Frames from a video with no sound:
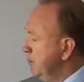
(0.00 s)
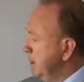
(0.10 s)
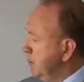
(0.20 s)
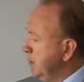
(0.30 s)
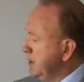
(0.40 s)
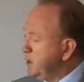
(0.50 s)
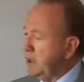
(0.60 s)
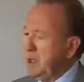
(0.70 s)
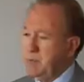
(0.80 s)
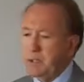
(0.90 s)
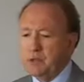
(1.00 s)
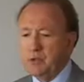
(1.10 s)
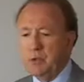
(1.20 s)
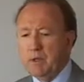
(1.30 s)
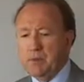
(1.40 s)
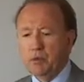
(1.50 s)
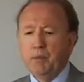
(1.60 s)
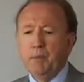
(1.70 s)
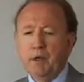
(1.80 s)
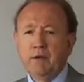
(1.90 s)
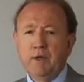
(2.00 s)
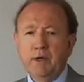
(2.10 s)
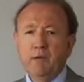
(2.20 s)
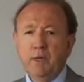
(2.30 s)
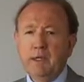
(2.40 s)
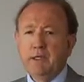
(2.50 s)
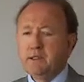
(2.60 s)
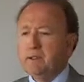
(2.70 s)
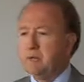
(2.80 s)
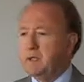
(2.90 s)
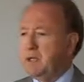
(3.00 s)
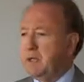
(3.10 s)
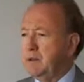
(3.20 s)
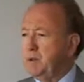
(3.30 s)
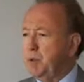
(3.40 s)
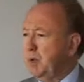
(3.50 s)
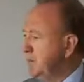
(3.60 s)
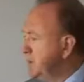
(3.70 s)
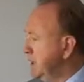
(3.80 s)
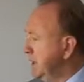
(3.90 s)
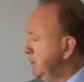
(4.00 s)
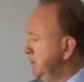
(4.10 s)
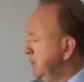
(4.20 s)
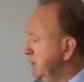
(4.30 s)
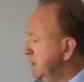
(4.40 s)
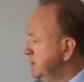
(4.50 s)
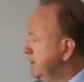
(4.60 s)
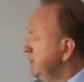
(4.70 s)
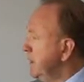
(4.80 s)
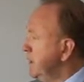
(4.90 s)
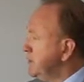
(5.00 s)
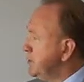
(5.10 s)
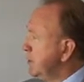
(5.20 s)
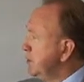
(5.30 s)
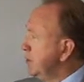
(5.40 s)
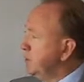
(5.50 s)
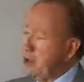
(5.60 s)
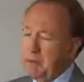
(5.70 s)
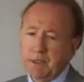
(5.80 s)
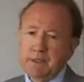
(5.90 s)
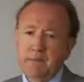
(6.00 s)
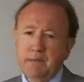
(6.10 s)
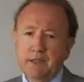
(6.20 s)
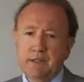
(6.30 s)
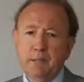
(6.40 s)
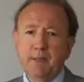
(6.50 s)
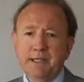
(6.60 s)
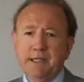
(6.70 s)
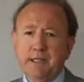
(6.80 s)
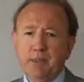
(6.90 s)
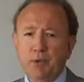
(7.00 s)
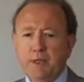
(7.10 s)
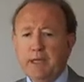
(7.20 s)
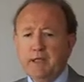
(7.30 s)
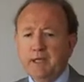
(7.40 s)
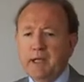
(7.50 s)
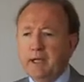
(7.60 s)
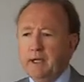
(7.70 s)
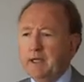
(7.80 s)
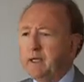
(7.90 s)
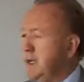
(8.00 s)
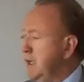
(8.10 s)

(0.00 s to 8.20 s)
Be a great time to get your reps all motivated, ready to attack the prime selling periods. So October the 17th is the big date. Put that in your calendar,